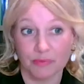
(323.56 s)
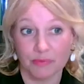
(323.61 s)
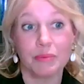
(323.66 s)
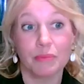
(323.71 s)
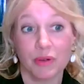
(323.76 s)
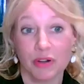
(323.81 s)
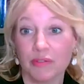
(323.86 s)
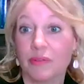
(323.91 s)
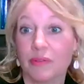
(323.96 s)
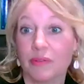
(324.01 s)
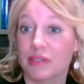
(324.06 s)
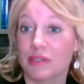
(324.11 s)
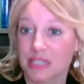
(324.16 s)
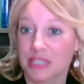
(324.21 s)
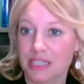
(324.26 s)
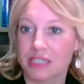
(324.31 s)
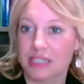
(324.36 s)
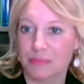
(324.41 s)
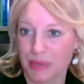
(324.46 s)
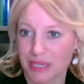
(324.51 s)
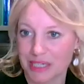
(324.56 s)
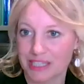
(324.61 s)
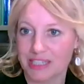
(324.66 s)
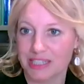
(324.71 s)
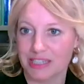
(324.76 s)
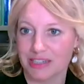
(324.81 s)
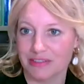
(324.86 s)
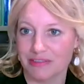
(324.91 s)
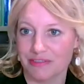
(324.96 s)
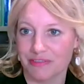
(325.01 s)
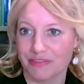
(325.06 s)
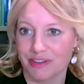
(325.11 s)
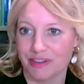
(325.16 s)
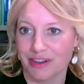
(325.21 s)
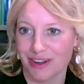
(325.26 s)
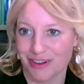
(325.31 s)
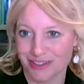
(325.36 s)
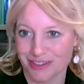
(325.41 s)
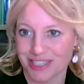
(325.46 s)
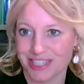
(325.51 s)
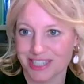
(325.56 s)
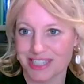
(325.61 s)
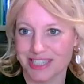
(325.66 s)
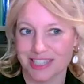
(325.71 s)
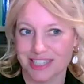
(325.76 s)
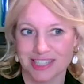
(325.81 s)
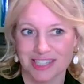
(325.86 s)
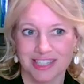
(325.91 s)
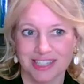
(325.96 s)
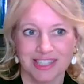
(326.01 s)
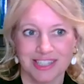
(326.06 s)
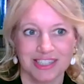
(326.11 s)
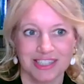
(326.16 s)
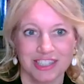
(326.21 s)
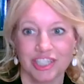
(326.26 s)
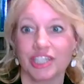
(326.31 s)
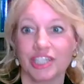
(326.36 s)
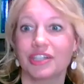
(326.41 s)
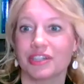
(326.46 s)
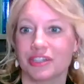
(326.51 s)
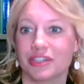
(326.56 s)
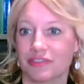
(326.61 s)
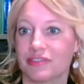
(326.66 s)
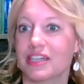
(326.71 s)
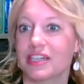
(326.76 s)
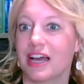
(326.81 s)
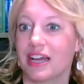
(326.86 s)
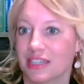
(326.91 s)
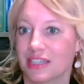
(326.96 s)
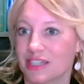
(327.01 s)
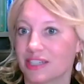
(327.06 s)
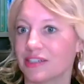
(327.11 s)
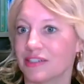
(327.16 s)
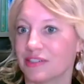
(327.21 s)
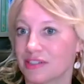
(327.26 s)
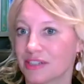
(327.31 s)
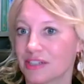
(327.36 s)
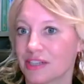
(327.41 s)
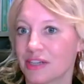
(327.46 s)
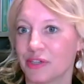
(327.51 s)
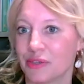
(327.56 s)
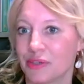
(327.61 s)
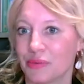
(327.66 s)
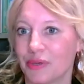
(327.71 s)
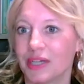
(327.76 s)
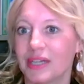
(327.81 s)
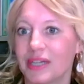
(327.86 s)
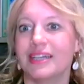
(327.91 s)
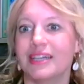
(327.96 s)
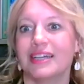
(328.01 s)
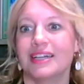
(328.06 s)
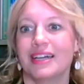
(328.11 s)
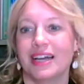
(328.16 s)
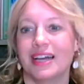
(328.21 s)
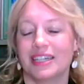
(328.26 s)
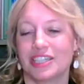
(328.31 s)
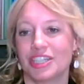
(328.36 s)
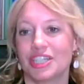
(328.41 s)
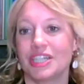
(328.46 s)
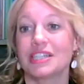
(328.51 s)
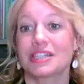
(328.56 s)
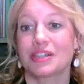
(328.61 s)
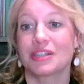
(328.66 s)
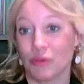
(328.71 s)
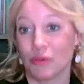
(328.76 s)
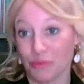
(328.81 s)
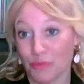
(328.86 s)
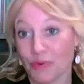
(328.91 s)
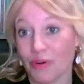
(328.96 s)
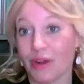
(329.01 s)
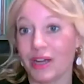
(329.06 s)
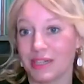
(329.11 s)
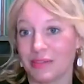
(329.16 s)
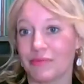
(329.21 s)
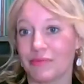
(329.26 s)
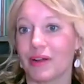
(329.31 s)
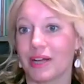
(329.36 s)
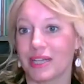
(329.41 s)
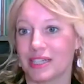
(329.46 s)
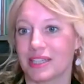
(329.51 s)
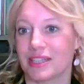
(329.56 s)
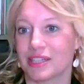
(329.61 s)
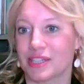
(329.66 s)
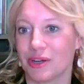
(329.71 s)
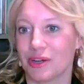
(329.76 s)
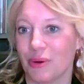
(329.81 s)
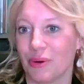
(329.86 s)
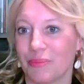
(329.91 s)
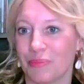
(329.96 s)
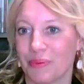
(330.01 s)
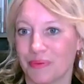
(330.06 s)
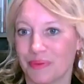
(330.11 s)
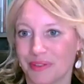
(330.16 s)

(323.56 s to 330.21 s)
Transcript: have been one of the most expensive artists she could have sat to. So she's gone right to the top